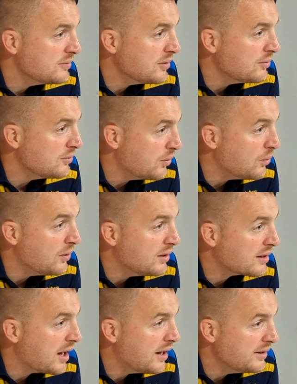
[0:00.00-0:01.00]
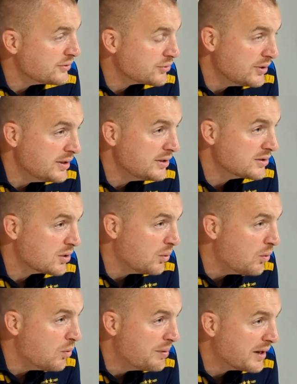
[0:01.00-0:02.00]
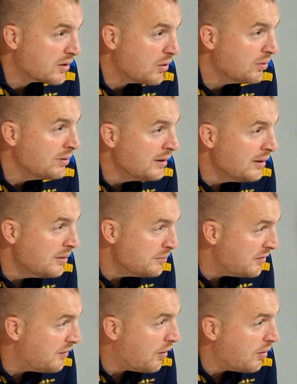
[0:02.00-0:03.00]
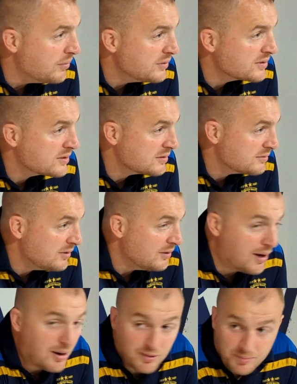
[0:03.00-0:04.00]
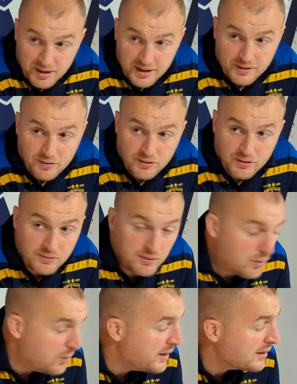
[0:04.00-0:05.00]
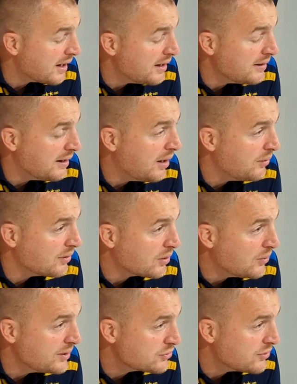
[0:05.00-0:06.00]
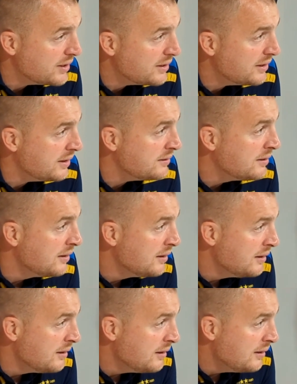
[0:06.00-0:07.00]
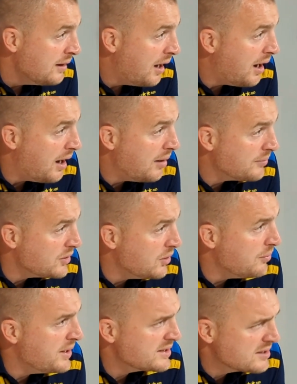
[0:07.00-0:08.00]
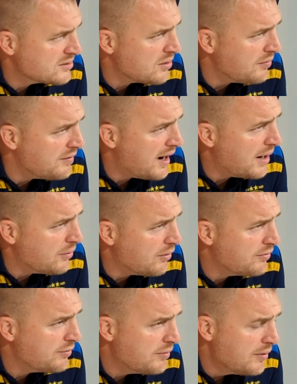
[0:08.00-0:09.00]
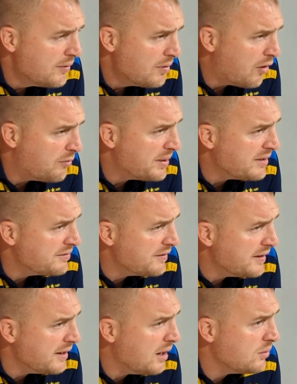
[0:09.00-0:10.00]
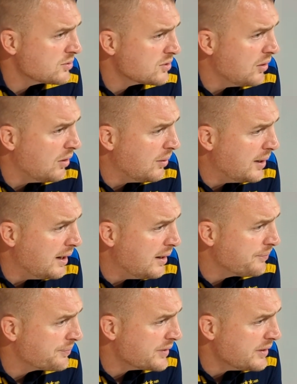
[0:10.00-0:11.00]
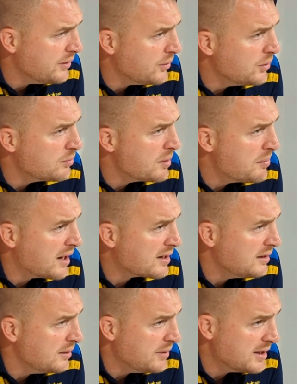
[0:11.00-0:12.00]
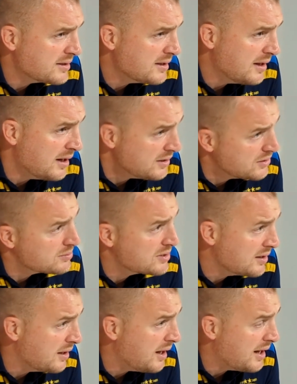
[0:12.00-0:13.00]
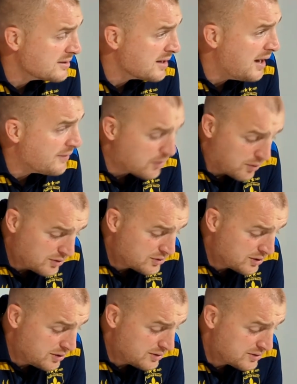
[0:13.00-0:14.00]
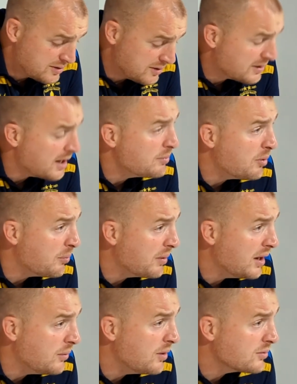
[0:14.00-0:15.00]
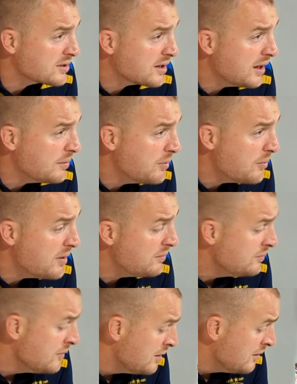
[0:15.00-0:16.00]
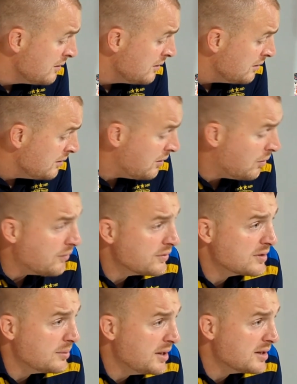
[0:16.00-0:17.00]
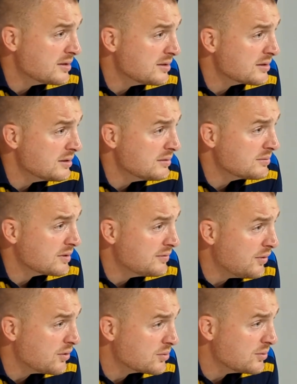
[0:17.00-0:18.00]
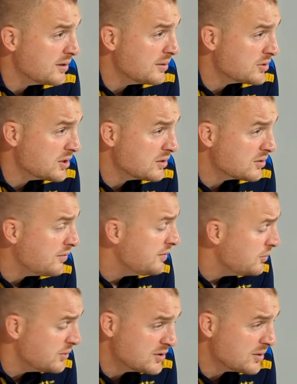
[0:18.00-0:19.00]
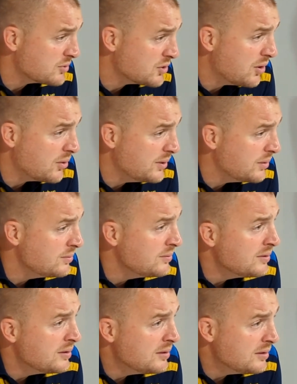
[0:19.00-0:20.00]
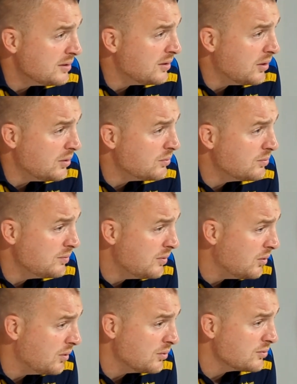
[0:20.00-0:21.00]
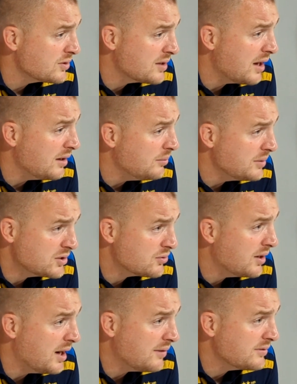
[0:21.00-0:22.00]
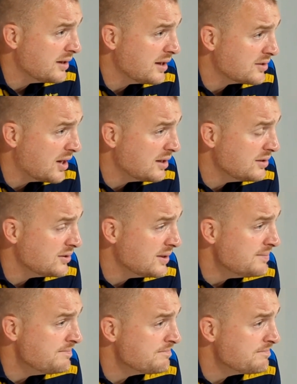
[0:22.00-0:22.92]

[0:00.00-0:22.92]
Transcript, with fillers: They'll, they'll work hard in training, so we'll pick on performance, you know, how they're playing on a, a weekend and how they are going training. And, um, you know, Mason's not far off off being fit now. So uh, you know he'll be back in the mix, and then it's up to the lads that have got the shirts to keep on playing well to keep them, and you know obviously Mason to, to force one of them shirts off him, which I'm sure he'll you know he'll, he'll understand and be straight after that challenge. Yeah.